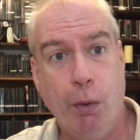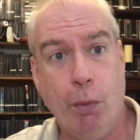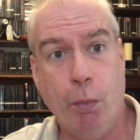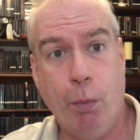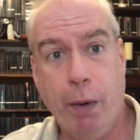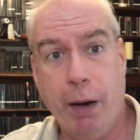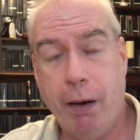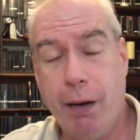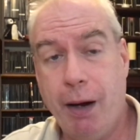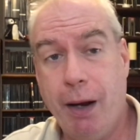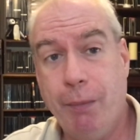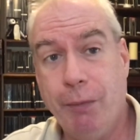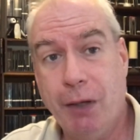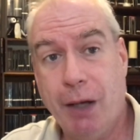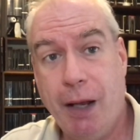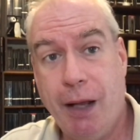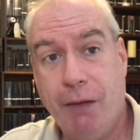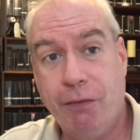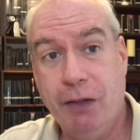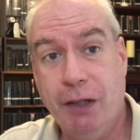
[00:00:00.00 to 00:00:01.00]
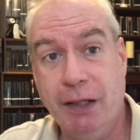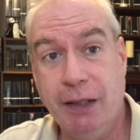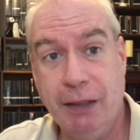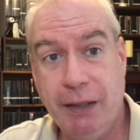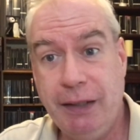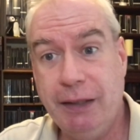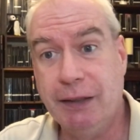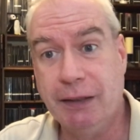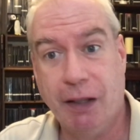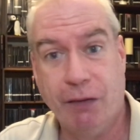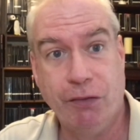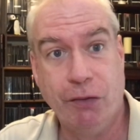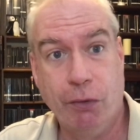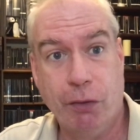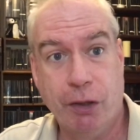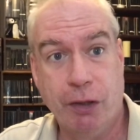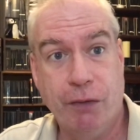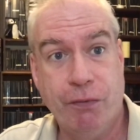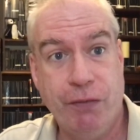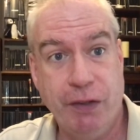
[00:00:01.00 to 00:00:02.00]
where I'm going to have to delete stuff in
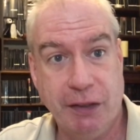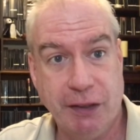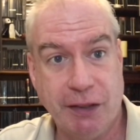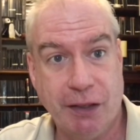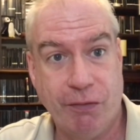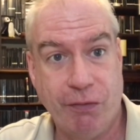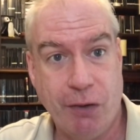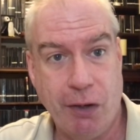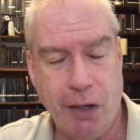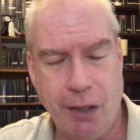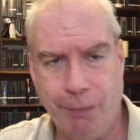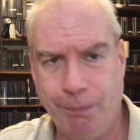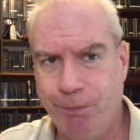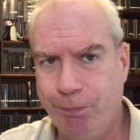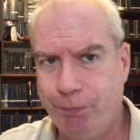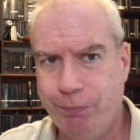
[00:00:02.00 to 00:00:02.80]
order to fit stuff on.